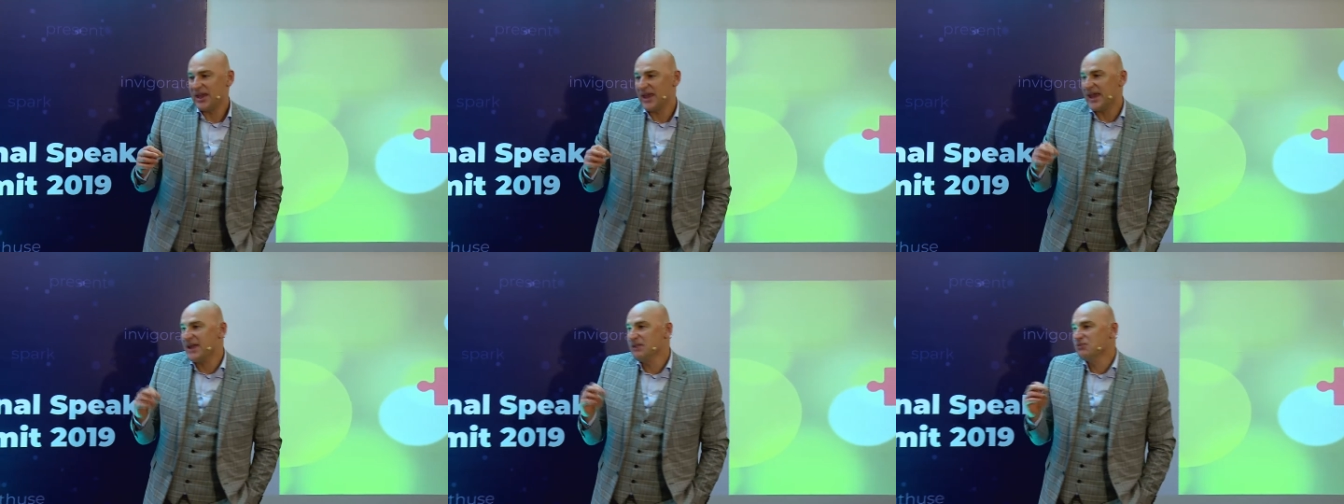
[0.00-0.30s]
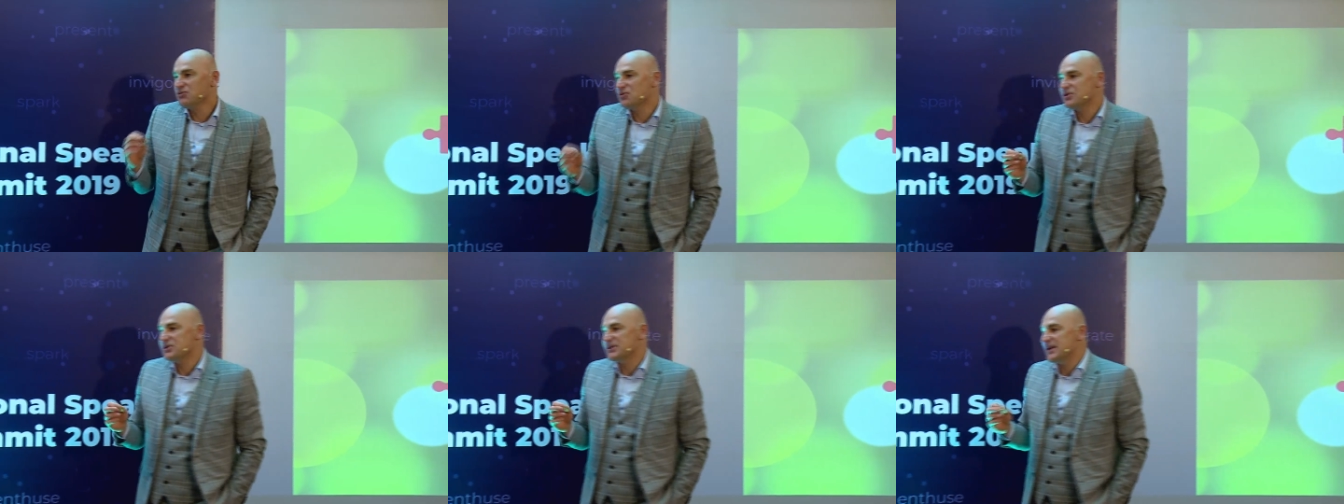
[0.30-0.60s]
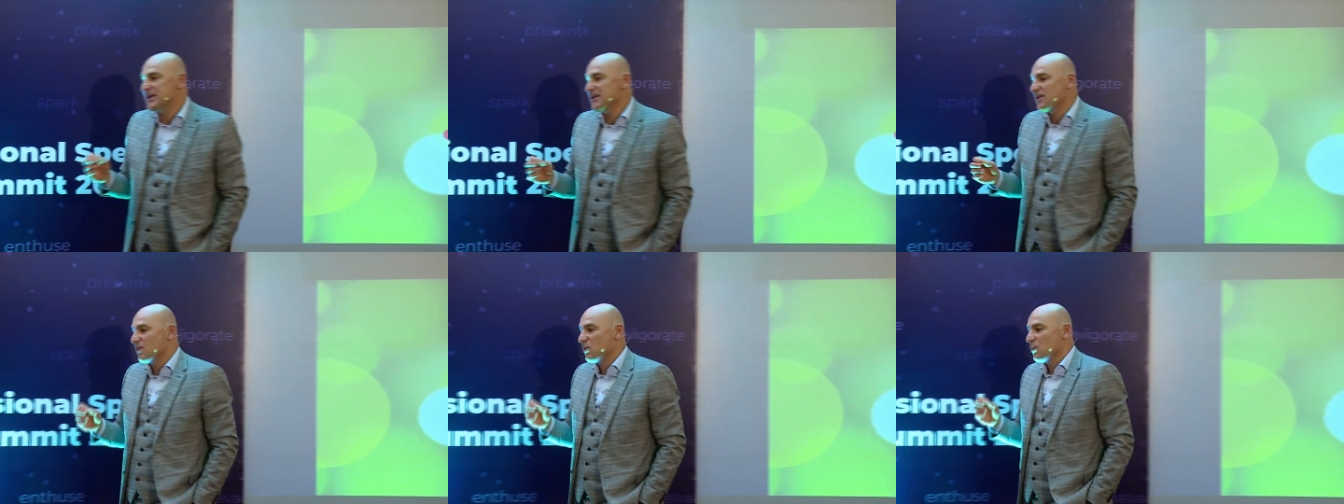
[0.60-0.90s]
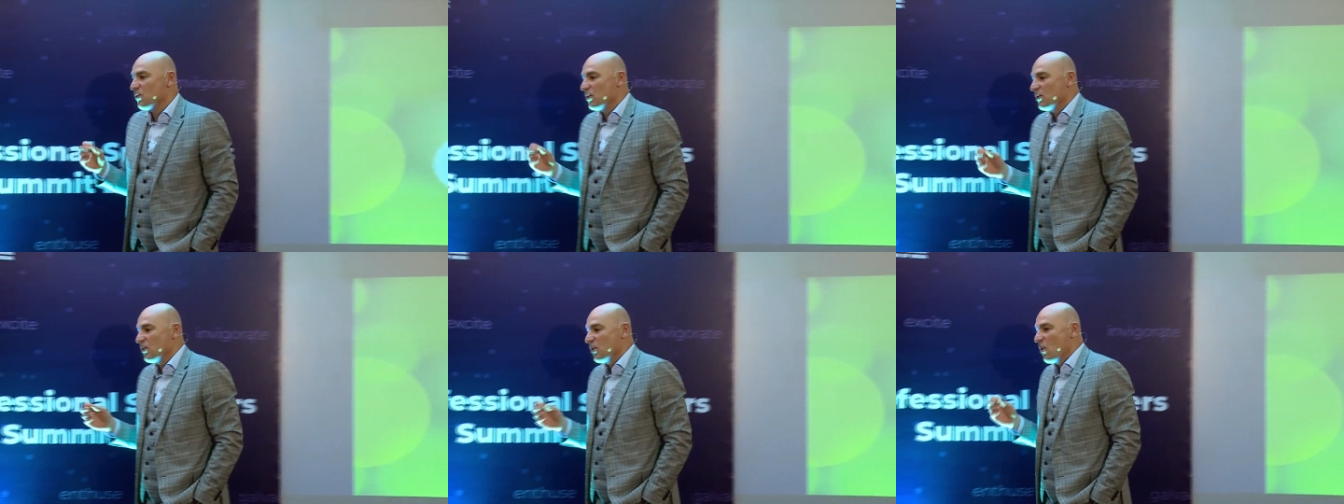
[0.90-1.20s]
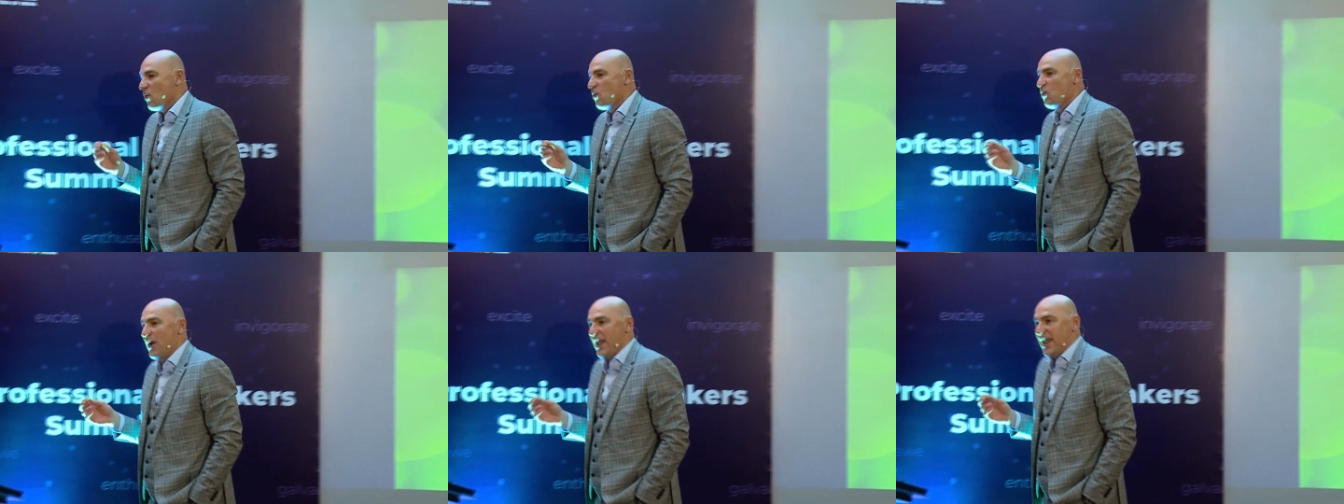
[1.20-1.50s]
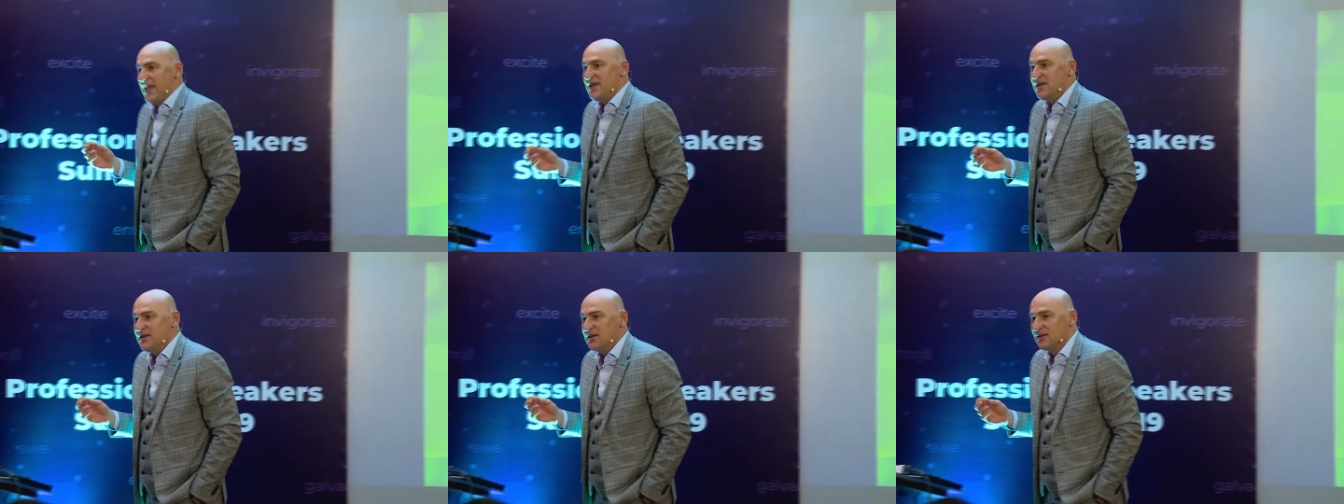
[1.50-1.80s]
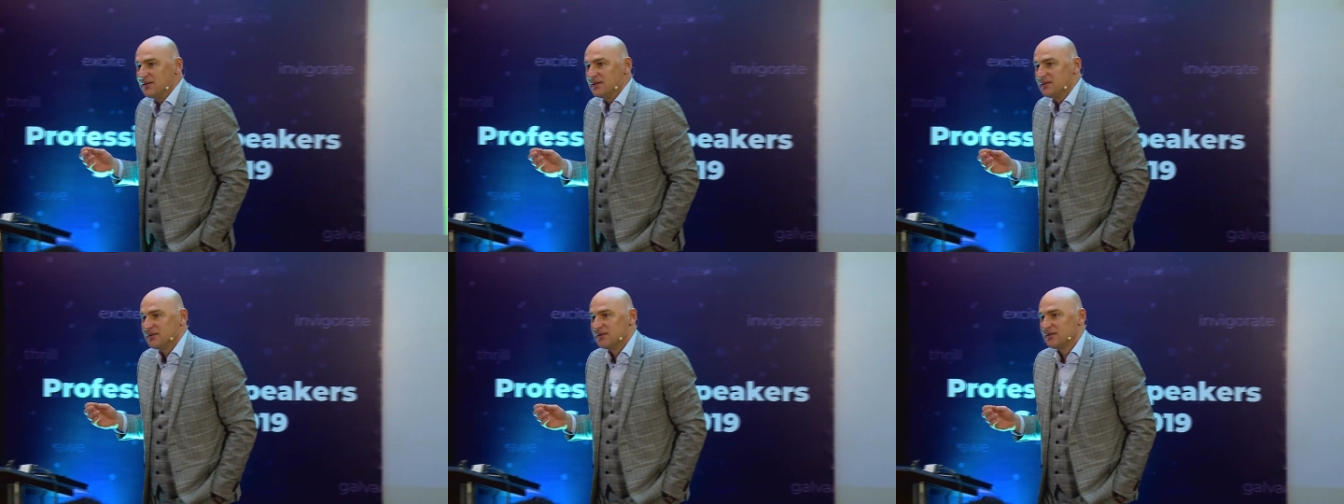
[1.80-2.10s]
interesting way
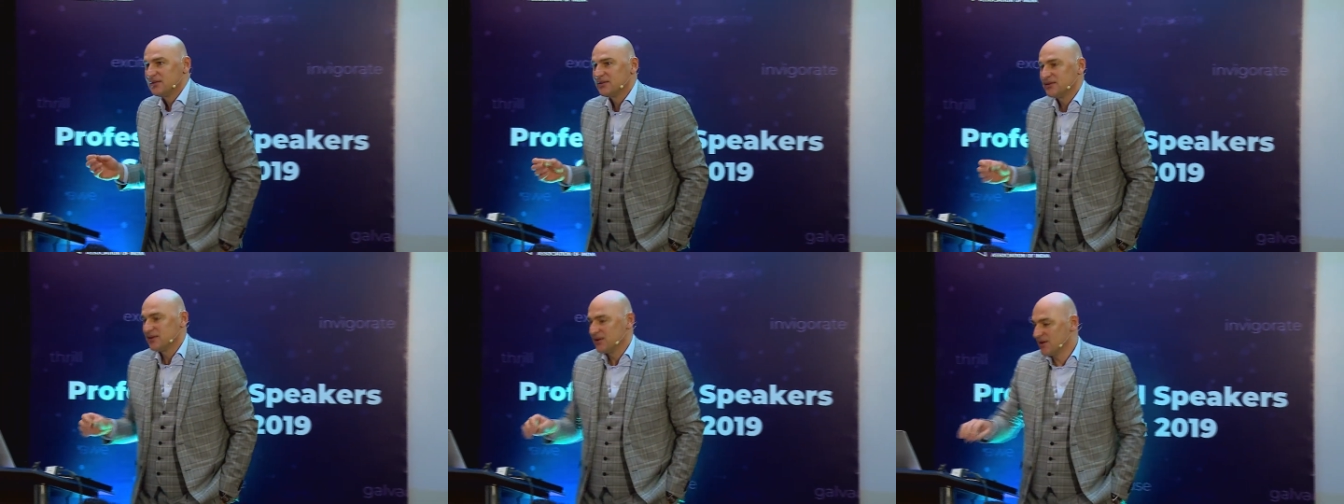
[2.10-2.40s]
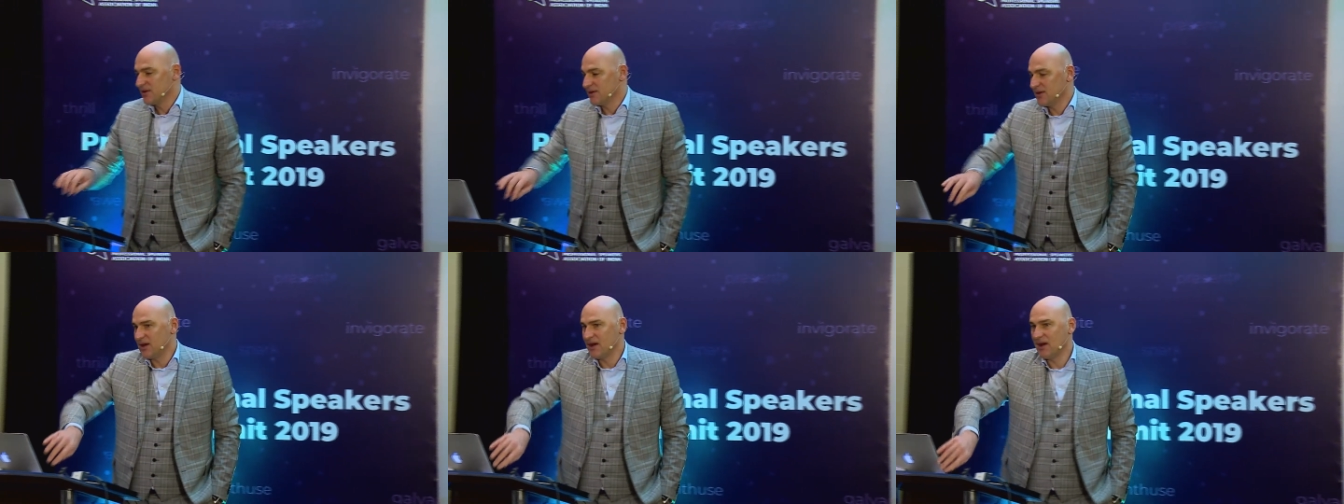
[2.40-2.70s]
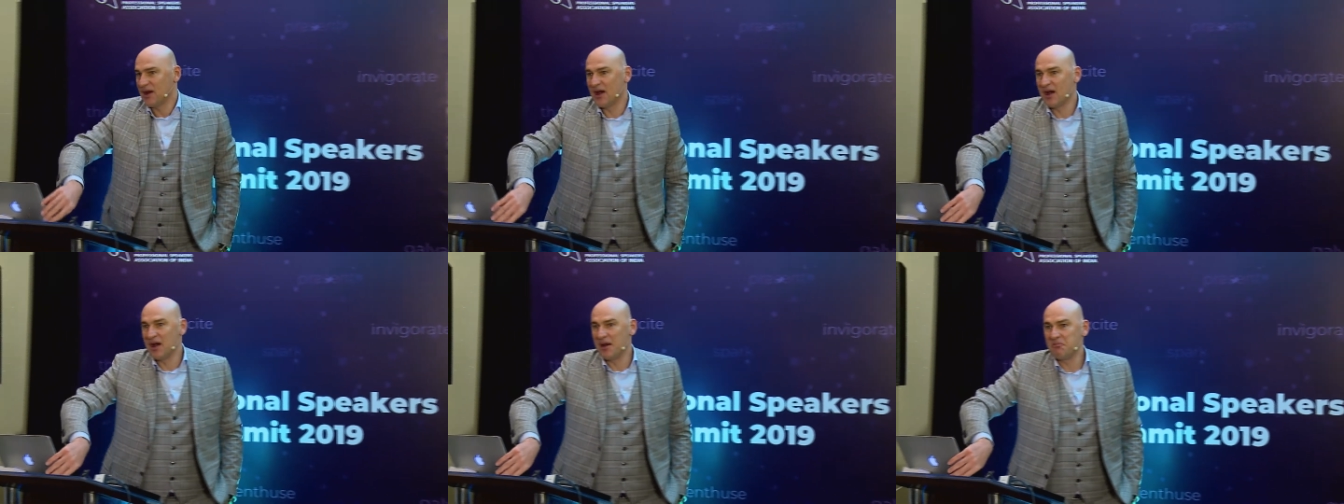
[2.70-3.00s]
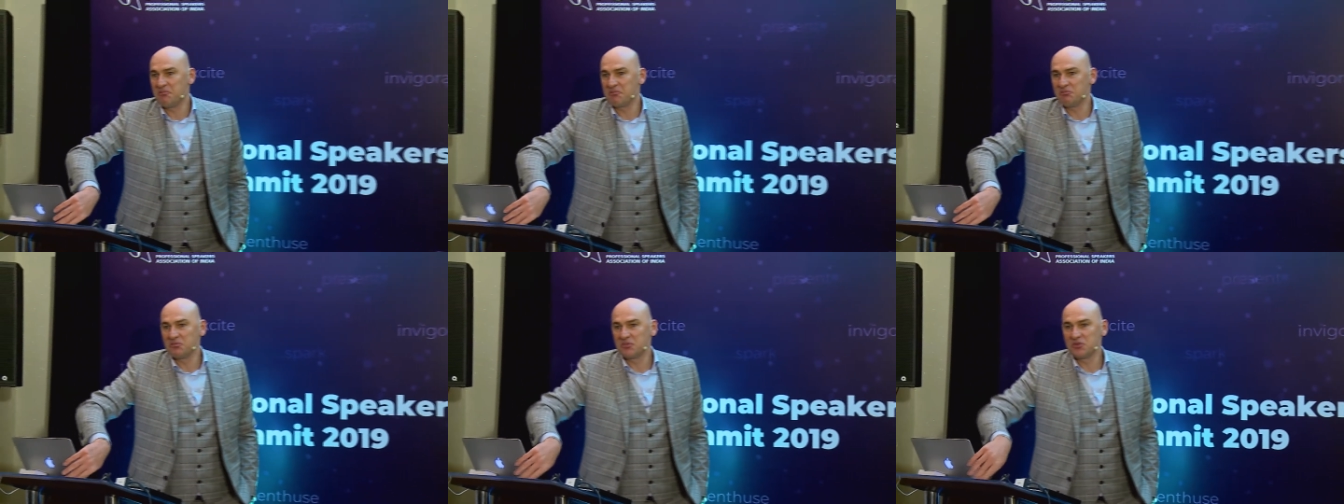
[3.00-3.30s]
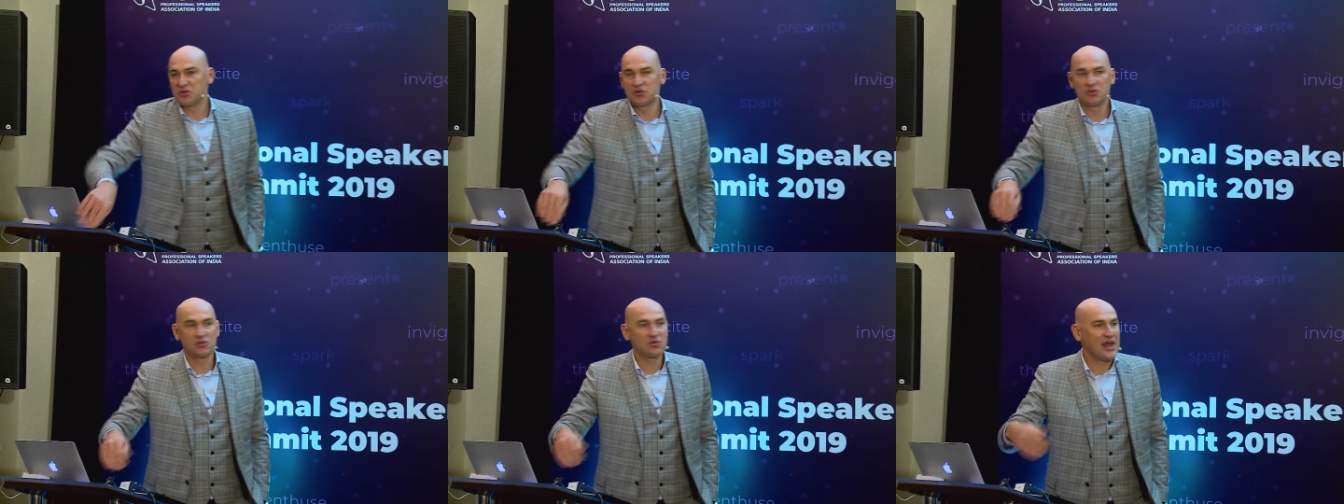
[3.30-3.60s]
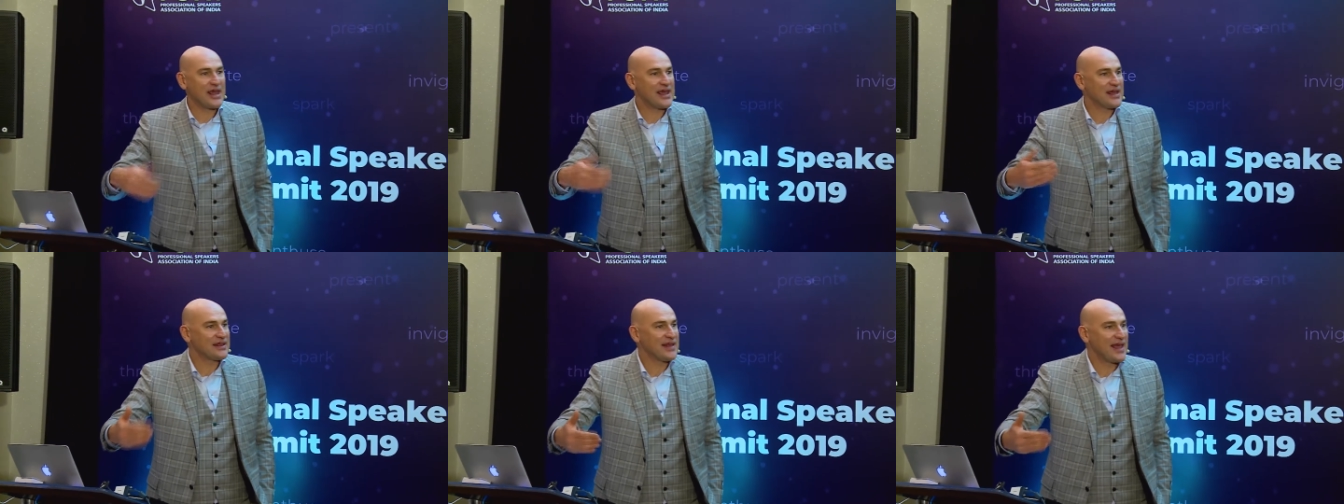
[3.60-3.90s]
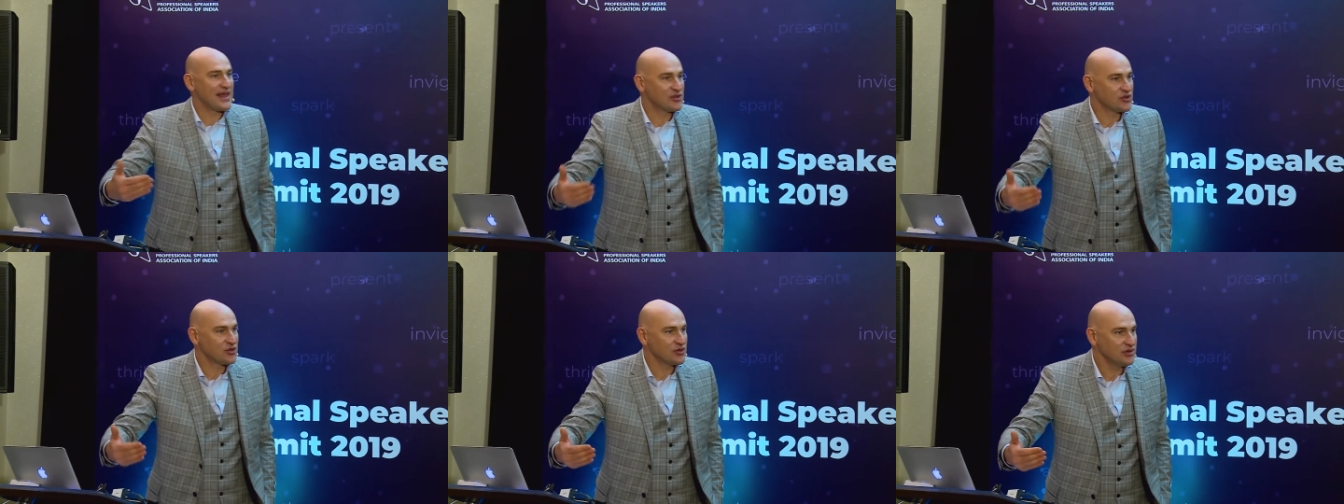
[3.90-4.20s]
uh, to take
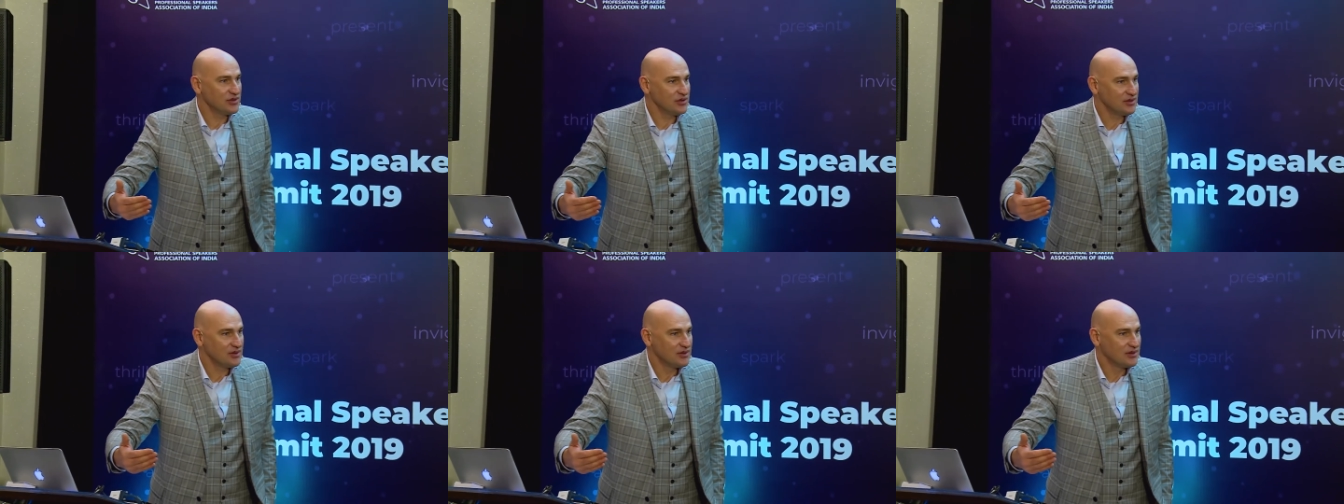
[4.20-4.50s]
attention,